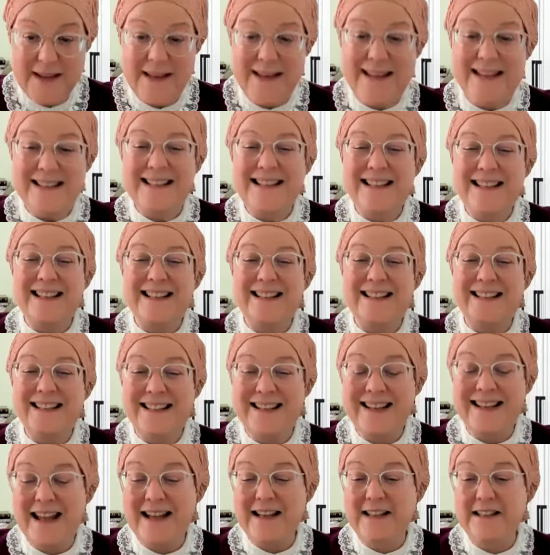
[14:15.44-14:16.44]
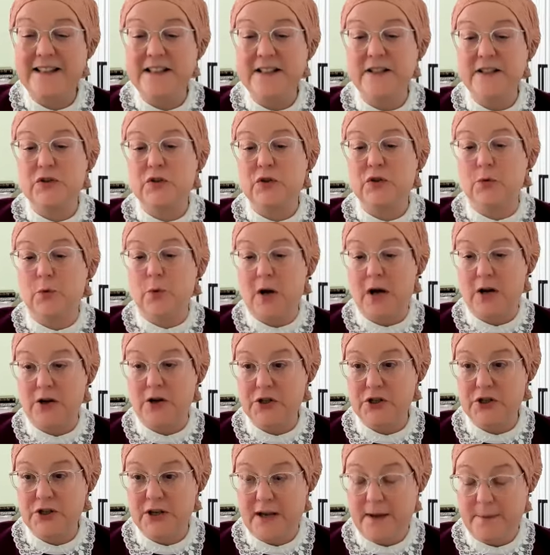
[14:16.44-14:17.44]
is connected to
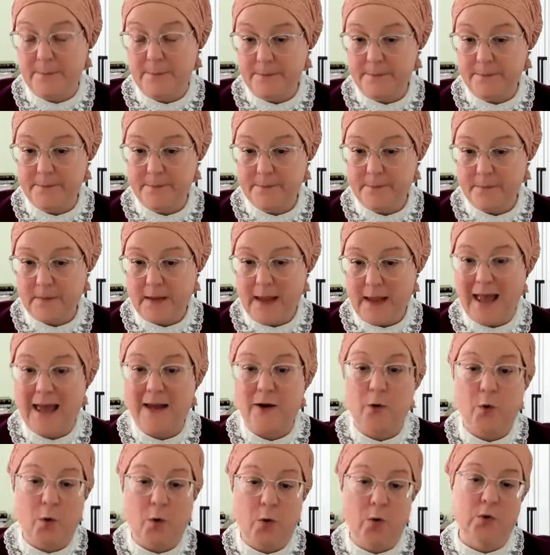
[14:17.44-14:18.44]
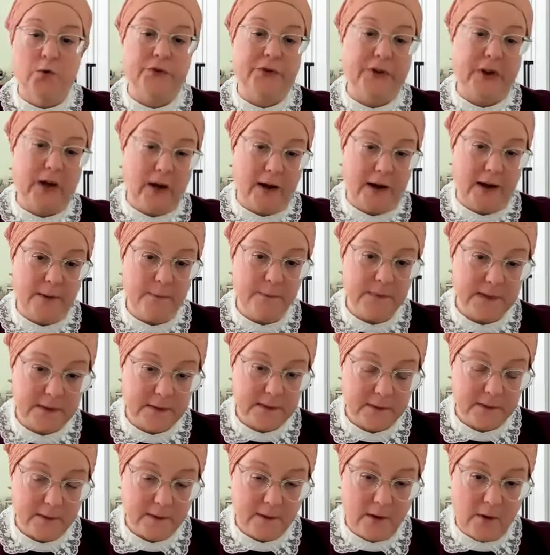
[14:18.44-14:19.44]
Hashem at all
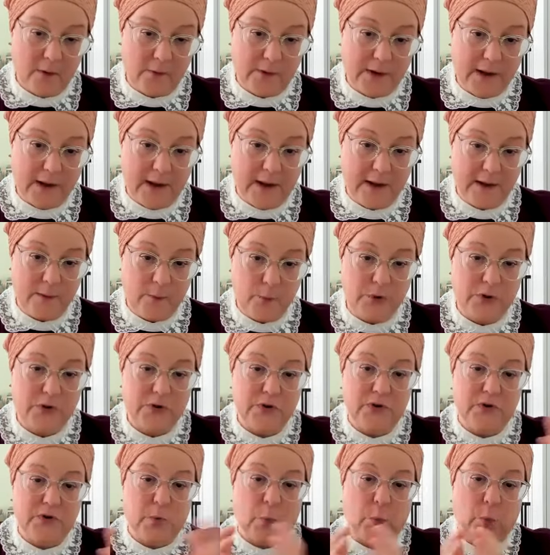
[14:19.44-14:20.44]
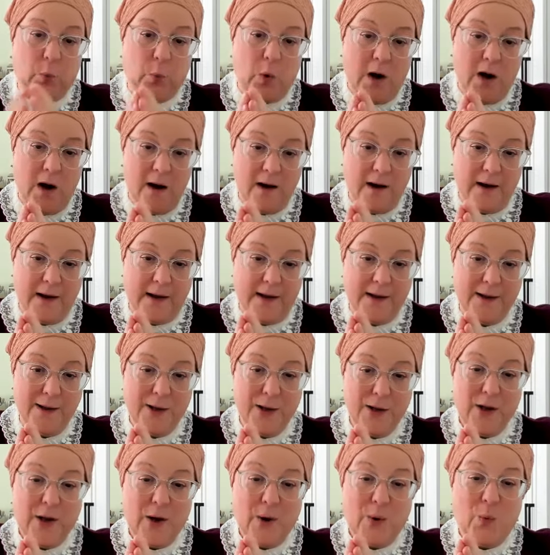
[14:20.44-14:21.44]
times, okay? Which is why
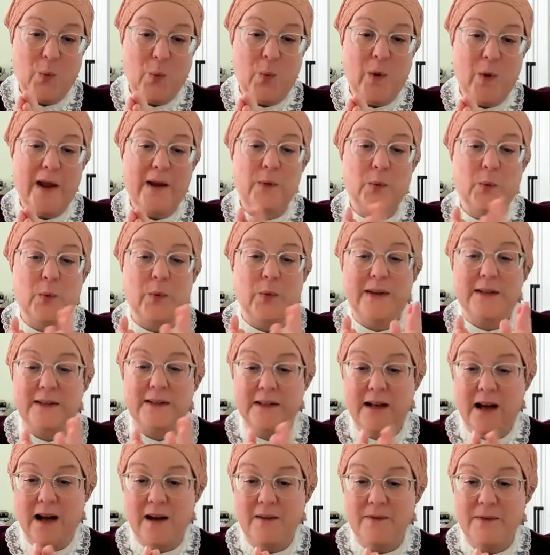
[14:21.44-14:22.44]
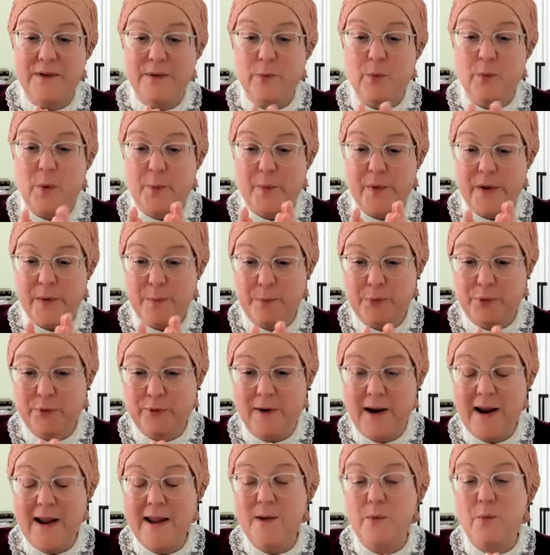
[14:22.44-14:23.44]
when we daven, when we
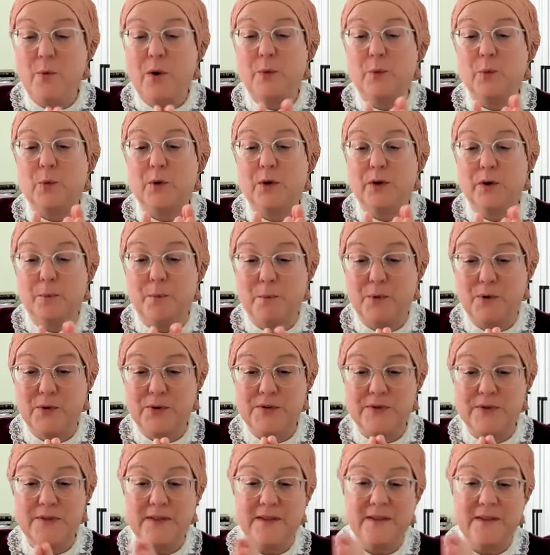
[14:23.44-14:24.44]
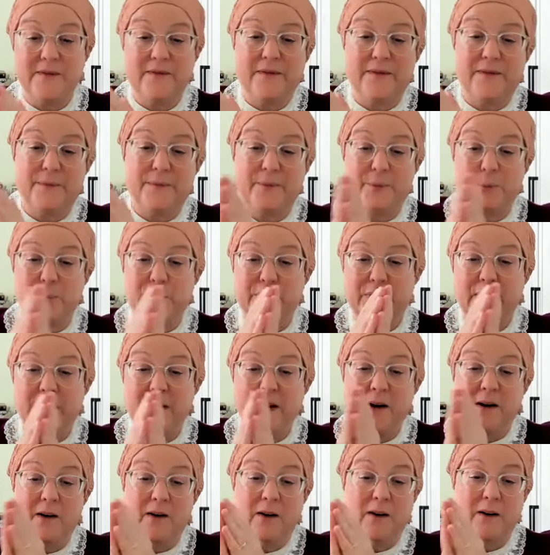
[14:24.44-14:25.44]
pray, when we're immersed in
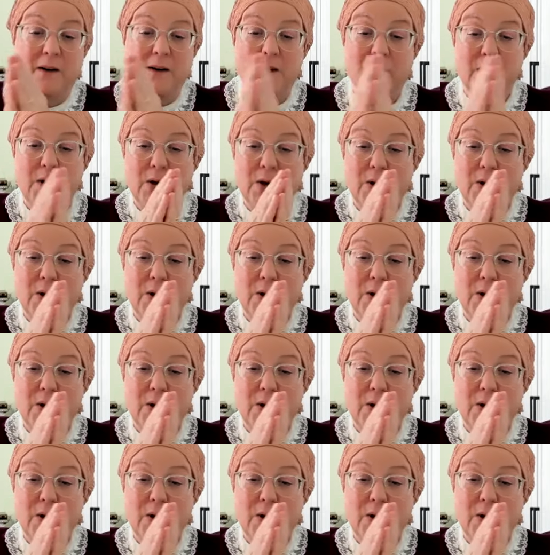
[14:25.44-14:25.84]
prayer,